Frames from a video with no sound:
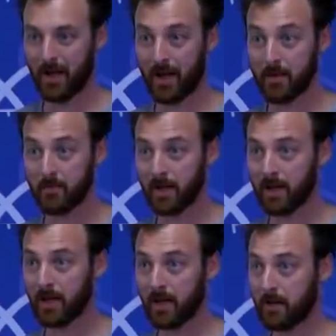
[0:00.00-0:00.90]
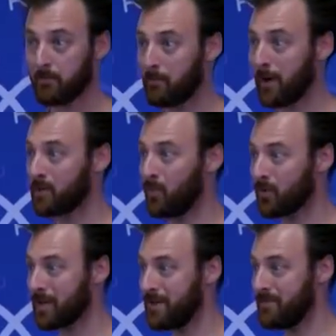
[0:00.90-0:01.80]
I'm Martijn
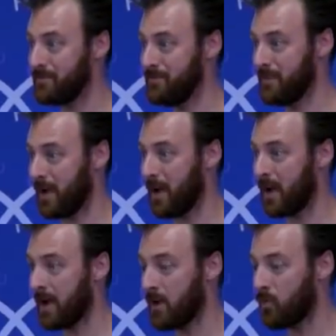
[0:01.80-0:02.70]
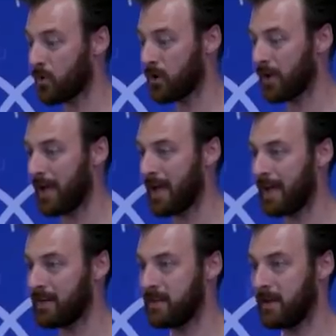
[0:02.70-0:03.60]
Walraven. I work
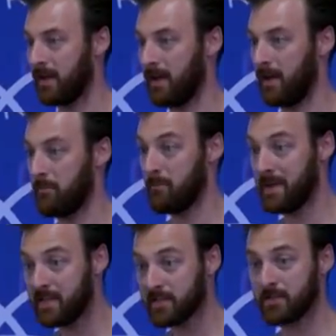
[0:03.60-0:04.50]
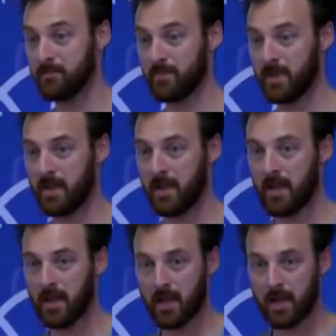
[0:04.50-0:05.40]
at Meteor,
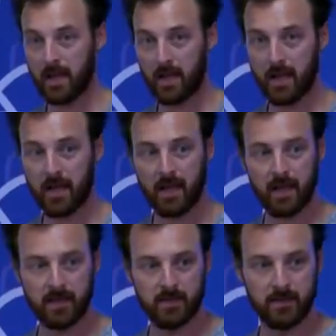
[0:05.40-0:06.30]
and